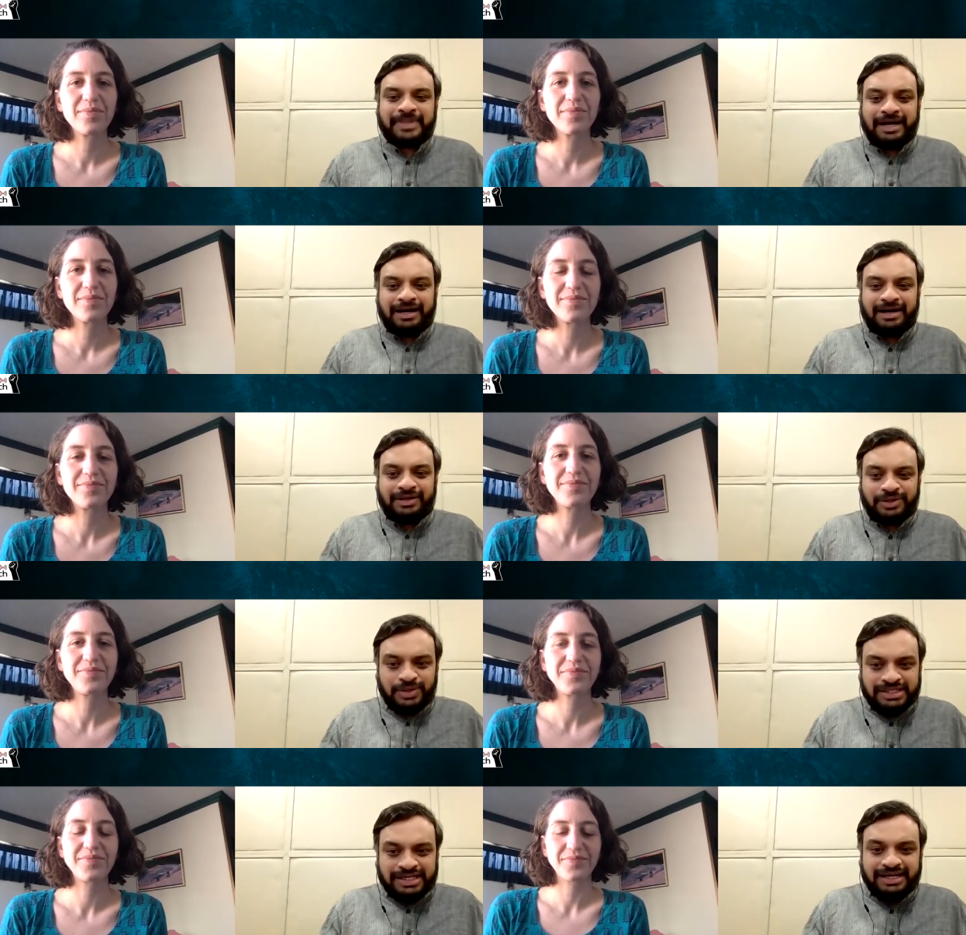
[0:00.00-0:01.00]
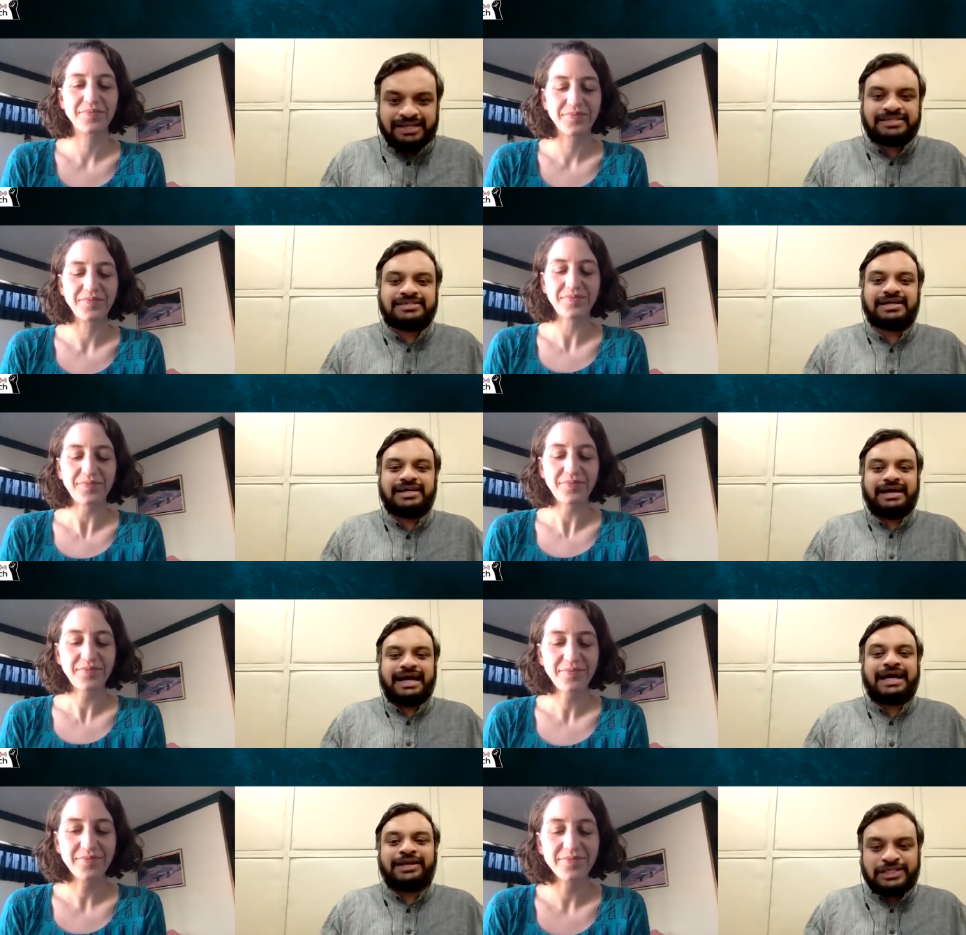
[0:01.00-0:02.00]
Speaker 1: the results
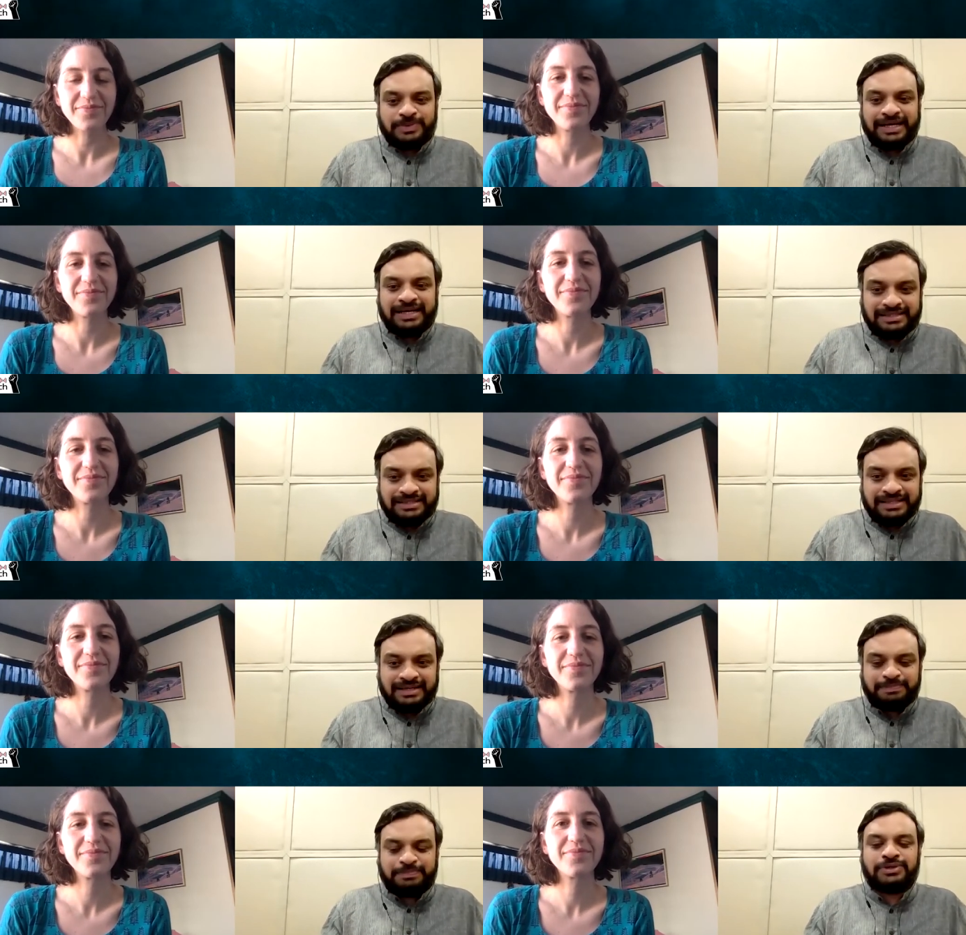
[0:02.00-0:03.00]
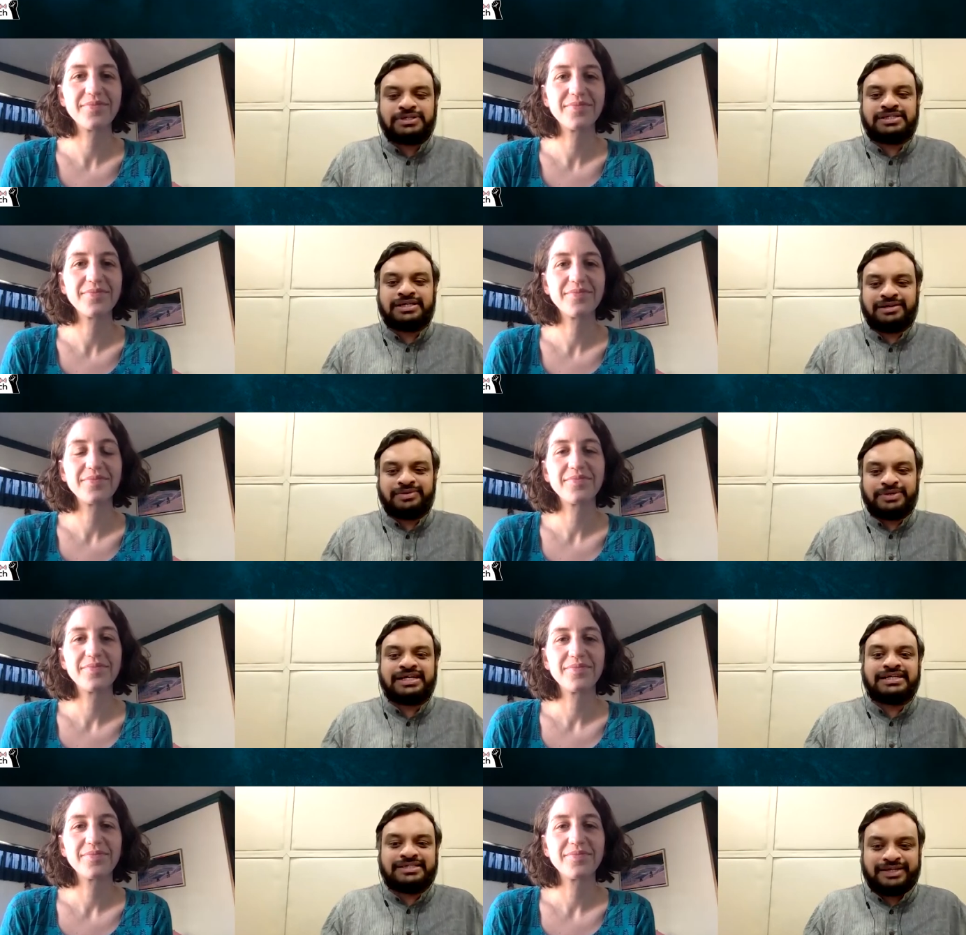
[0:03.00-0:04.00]
and as well as the pollster
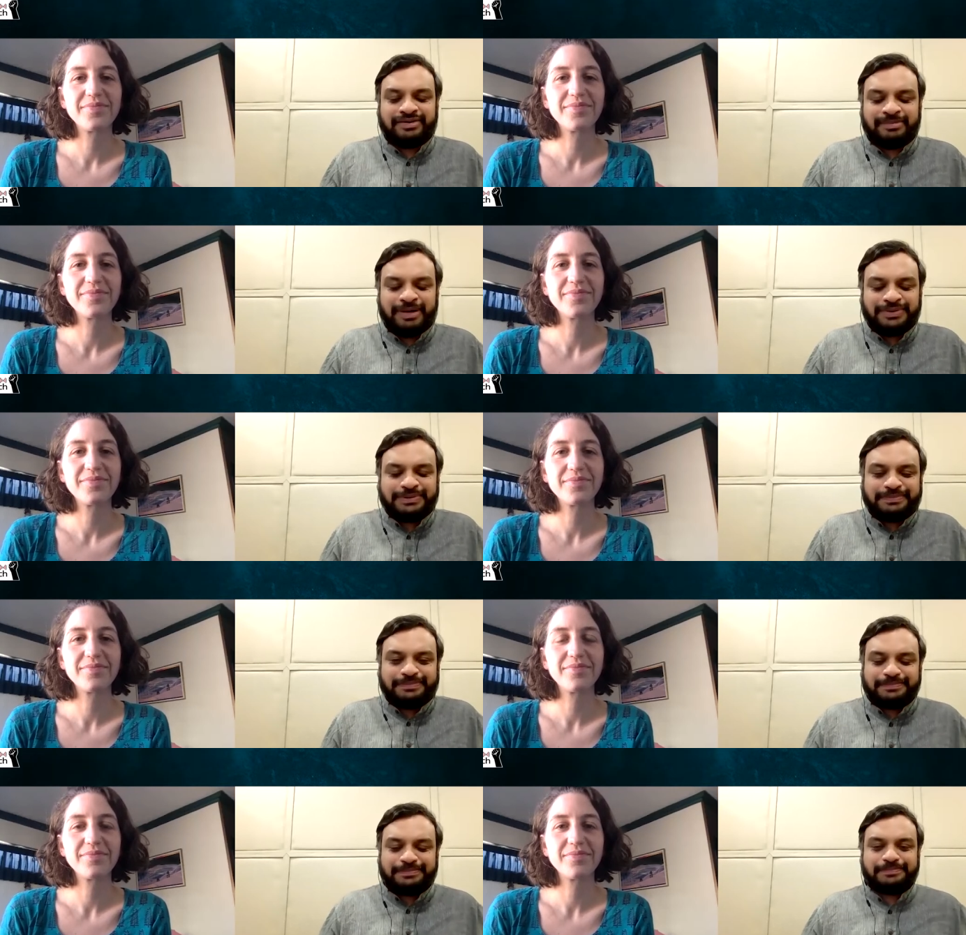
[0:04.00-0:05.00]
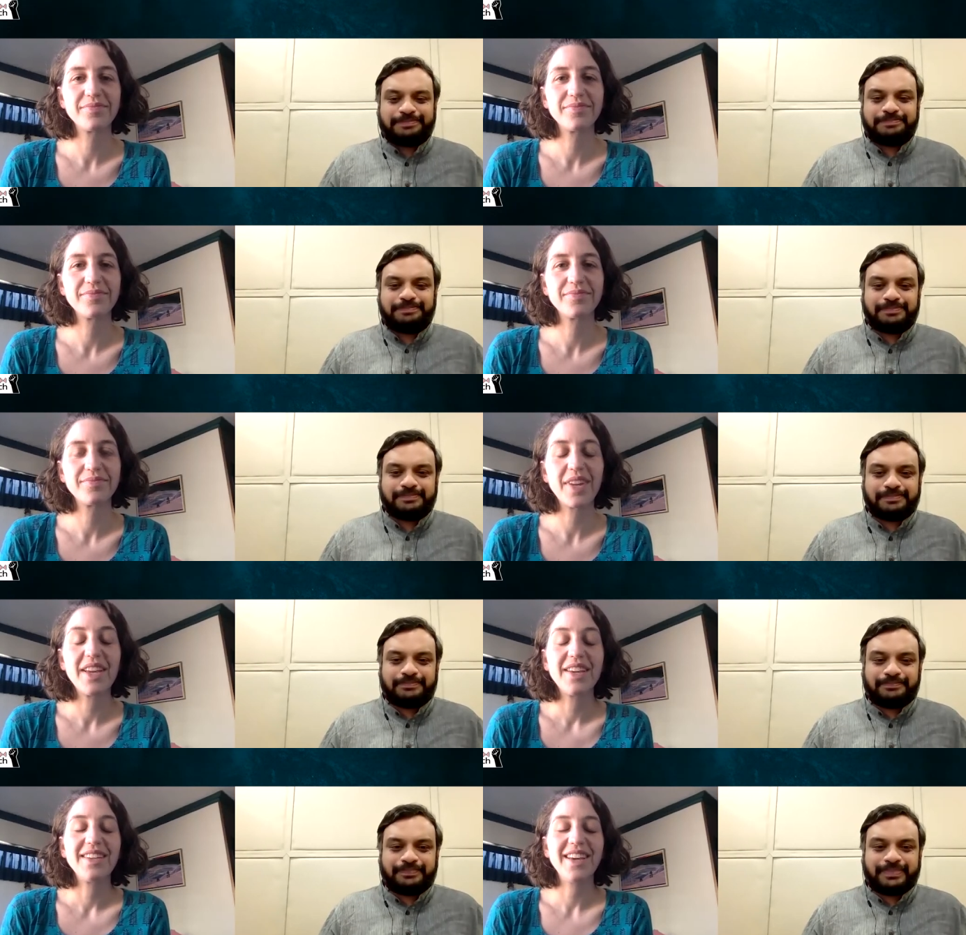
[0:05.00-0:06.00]
results that have come out?
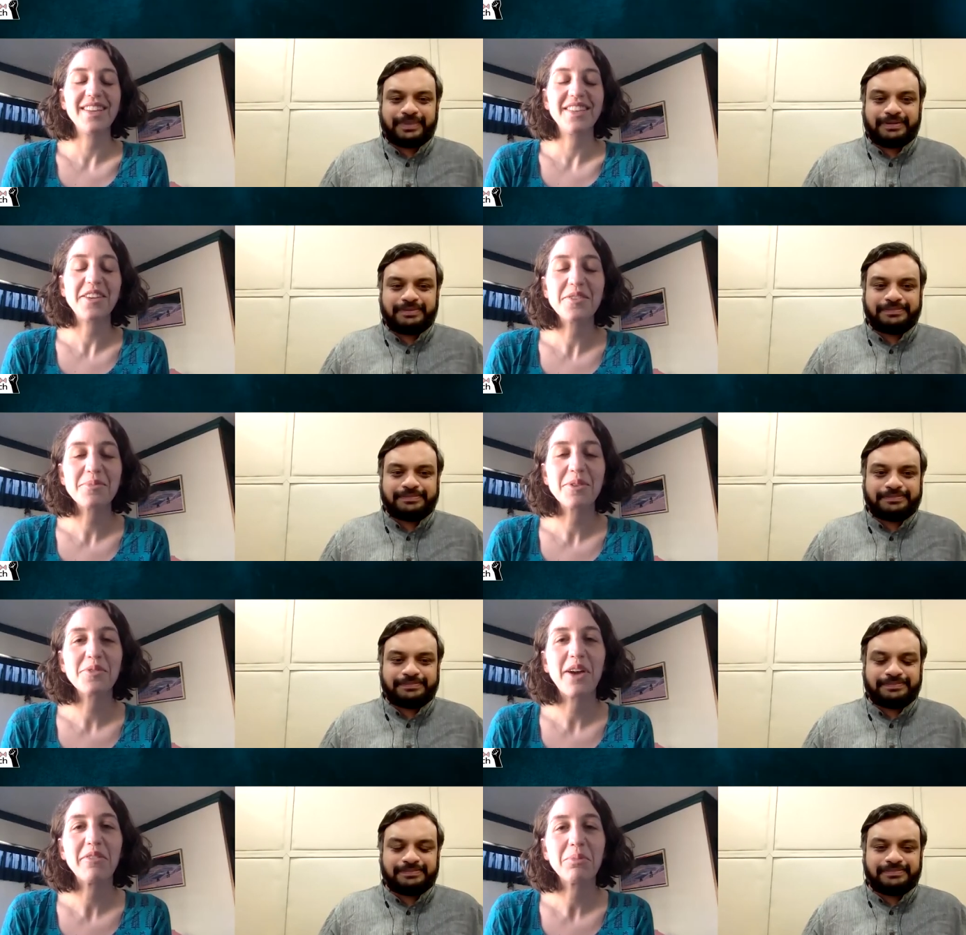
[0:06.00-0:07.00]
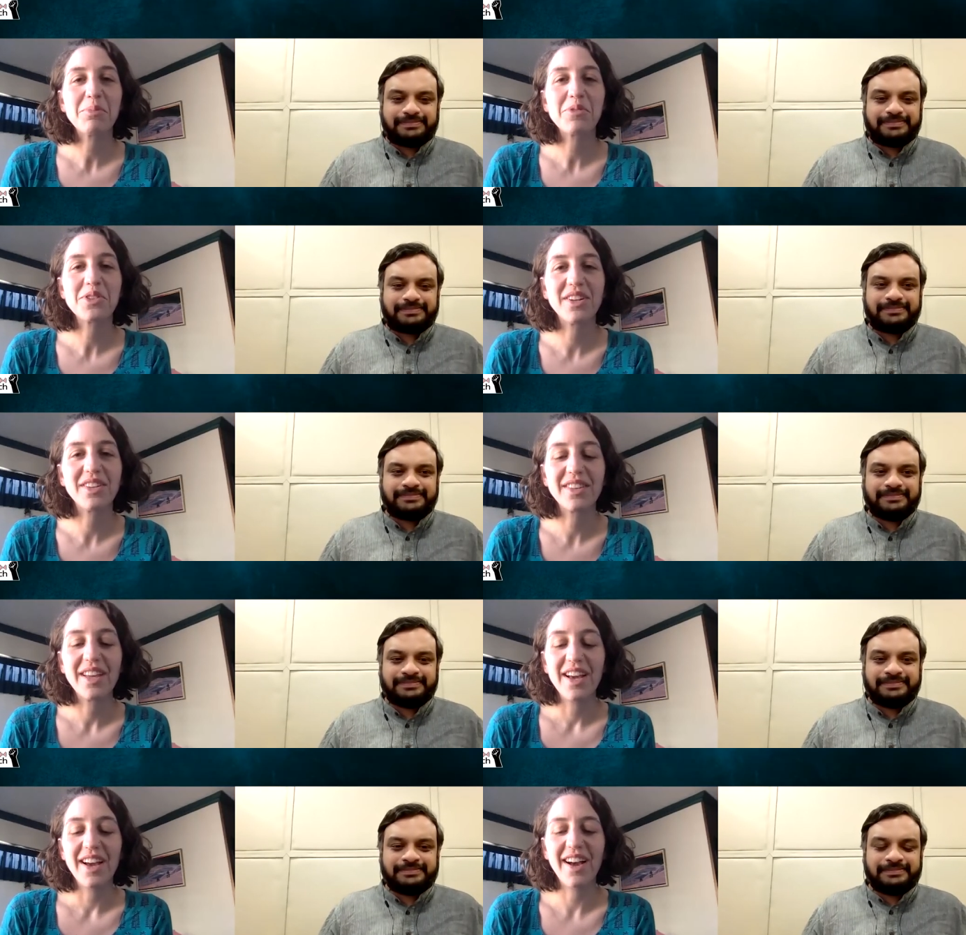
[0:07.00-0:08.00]
Speaker 2: Yeah, thank you so much for having me, Prashant.
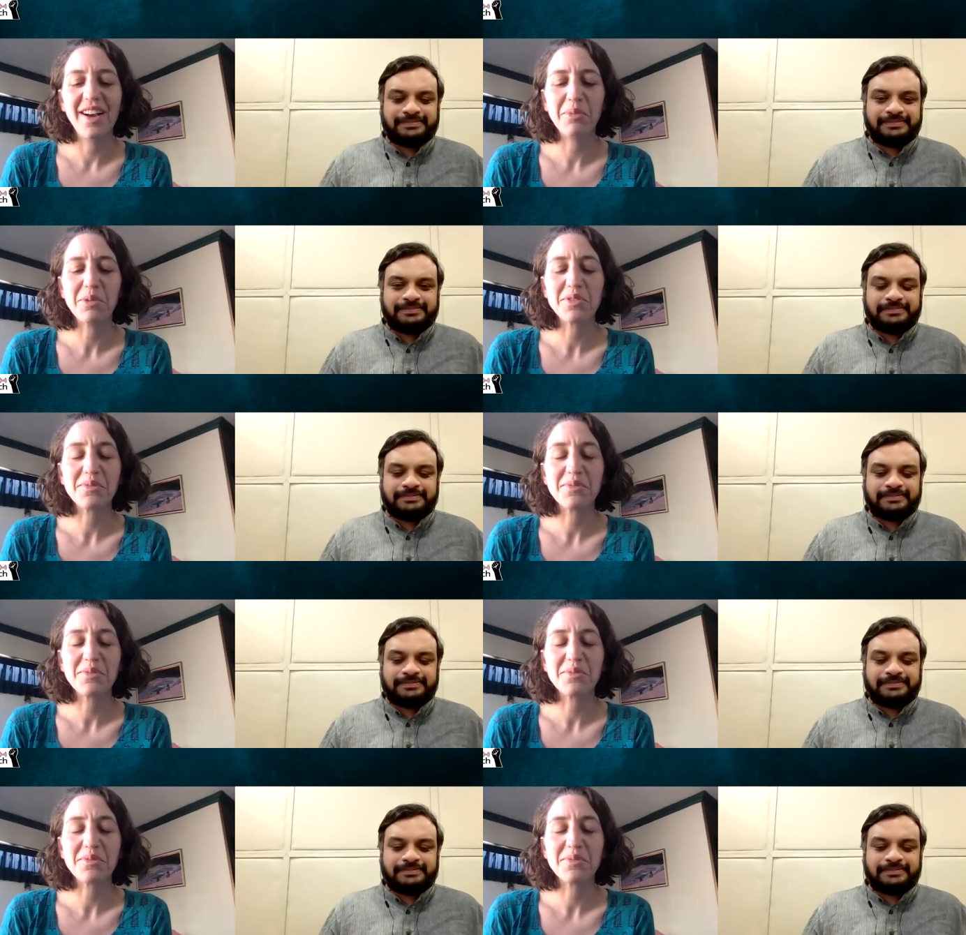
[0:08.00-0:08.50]
It was a